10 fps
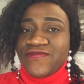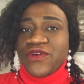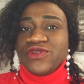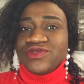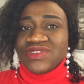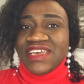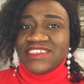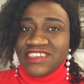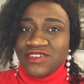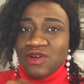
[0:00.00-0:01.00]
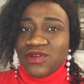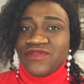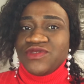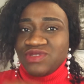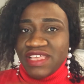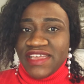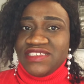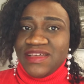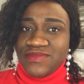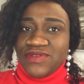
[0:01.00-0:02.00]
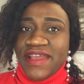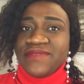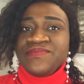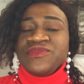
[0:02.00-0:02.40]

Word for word: for you to get in all of those exams, right?